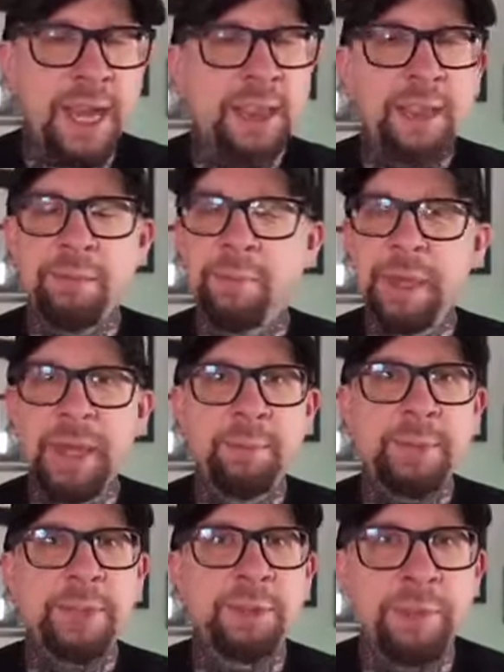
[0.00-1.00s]
I love being
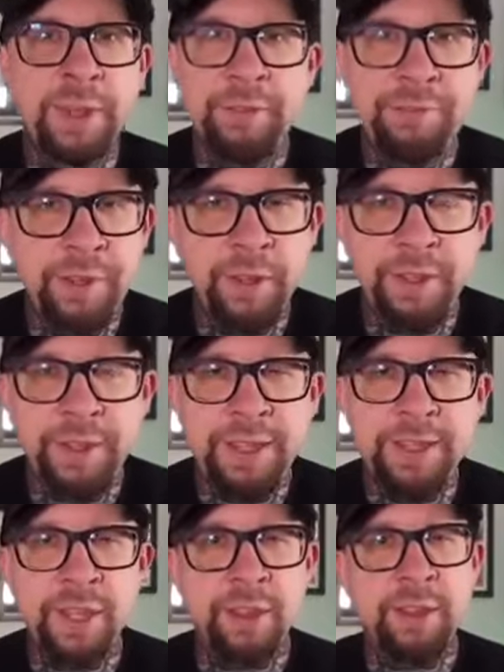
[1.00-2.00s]
able to refill
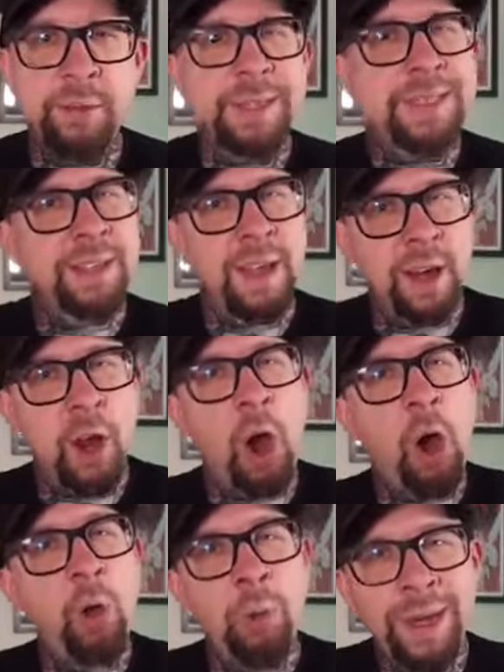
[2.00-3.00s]
these, although it's not
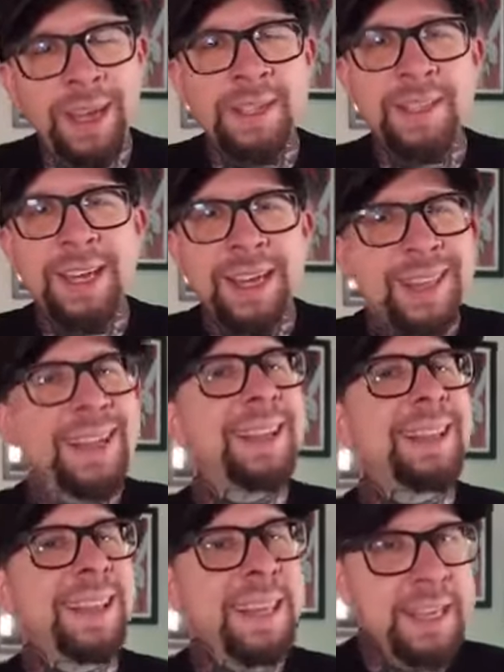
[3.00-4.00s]
always the
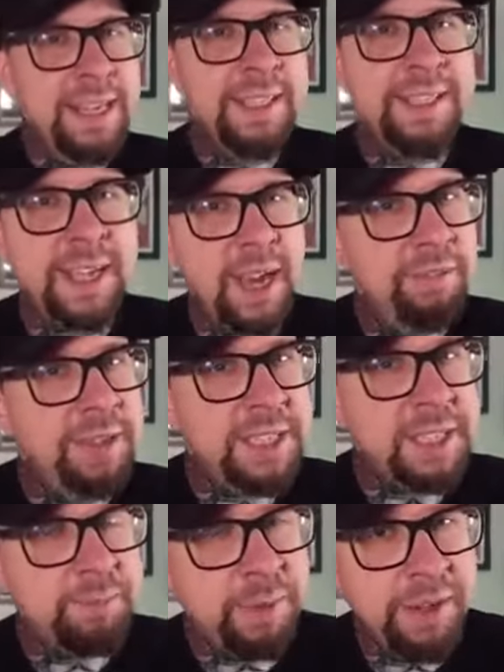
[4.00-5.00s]
cleanest of
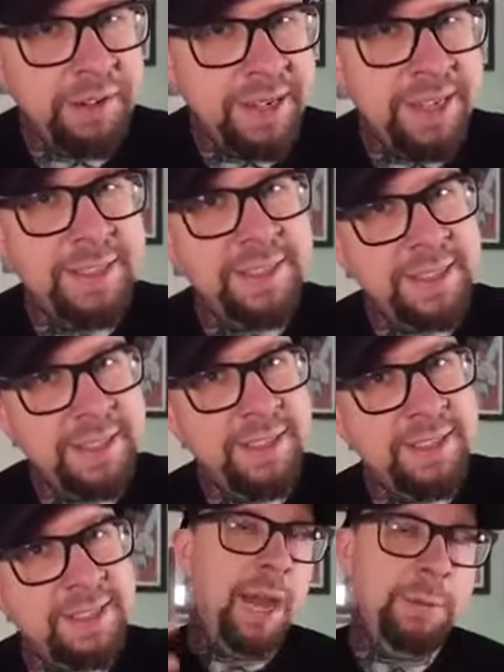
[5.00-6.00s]

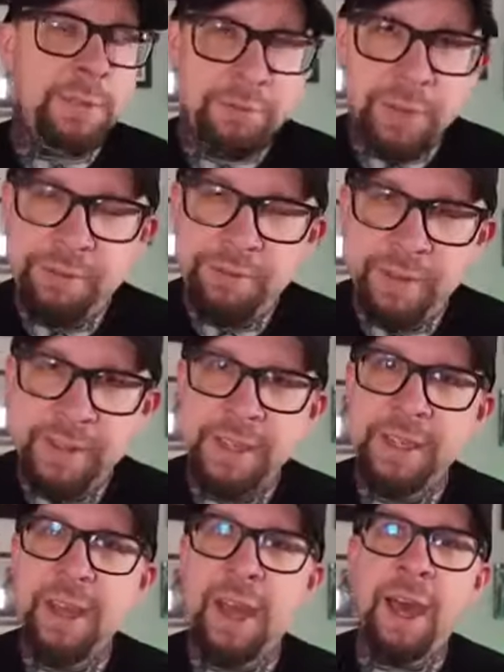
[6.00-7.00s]
experiences. I was
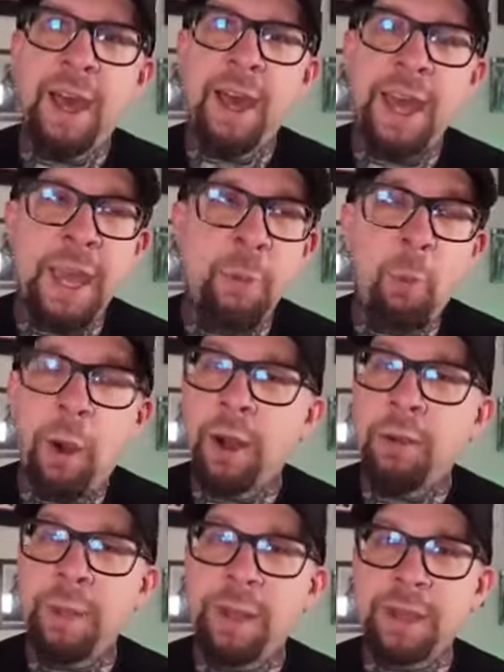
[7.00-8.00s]
refilling a
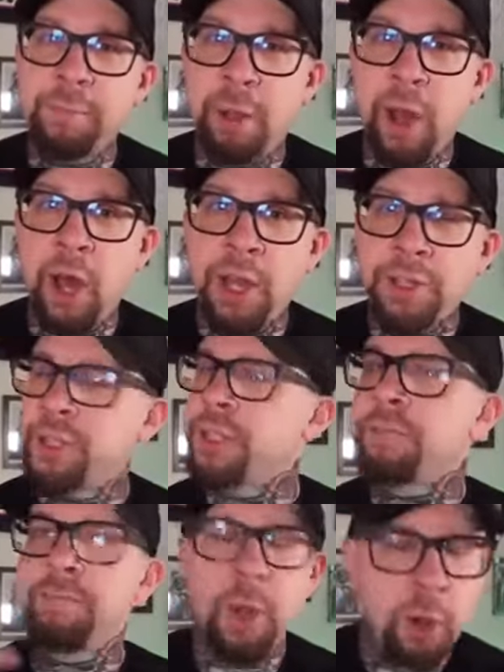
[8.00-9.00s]
watermelon pod
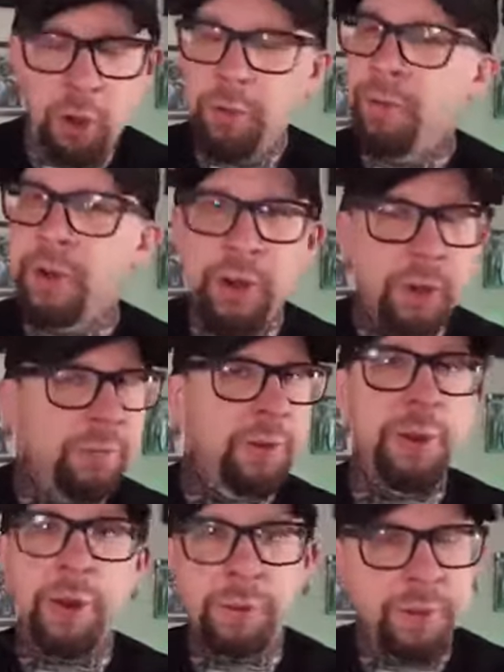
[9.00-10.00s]
just over and over
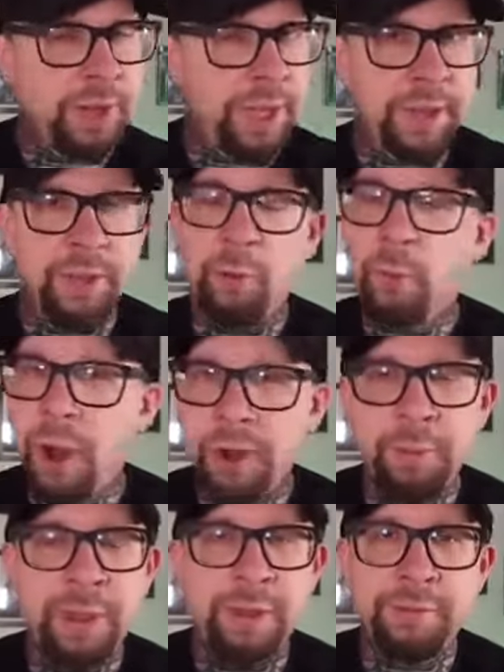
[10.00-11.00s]
and over again. The
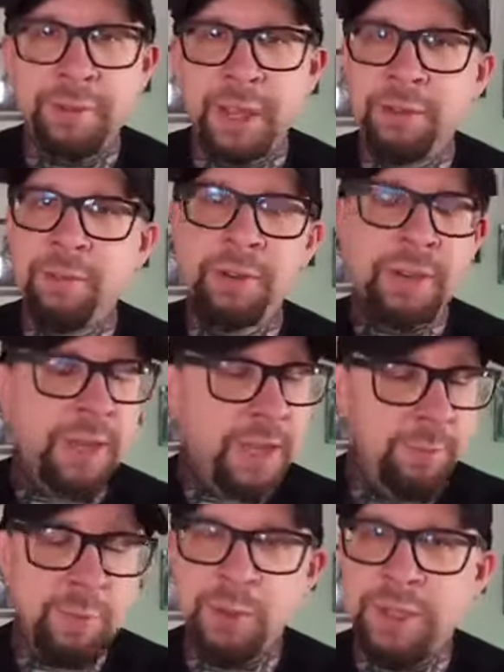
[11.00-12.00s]
watermelon flavor that
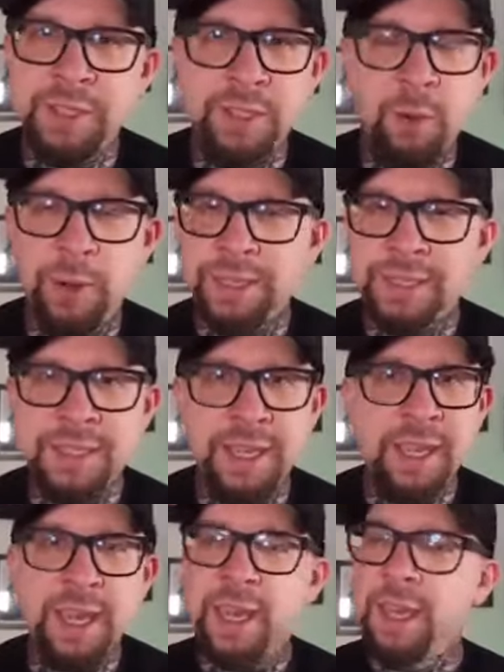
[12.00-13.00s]
comes with this KWIT
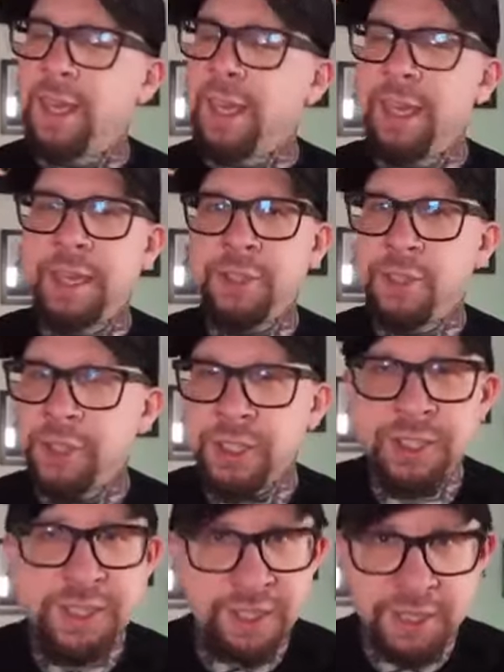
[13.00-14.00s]
Stick is
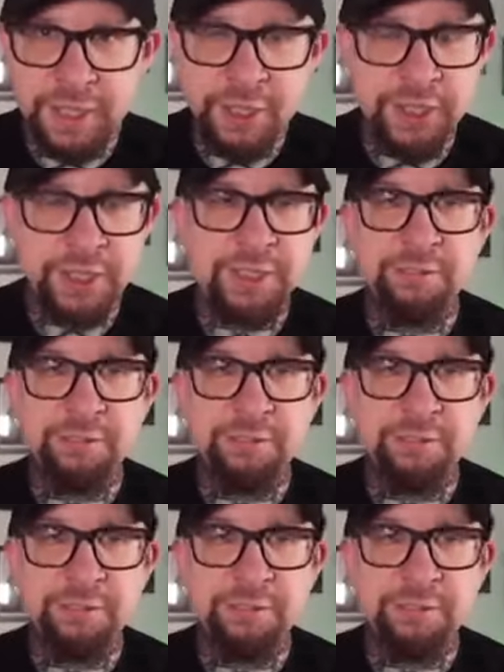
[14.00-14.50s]
just delicious.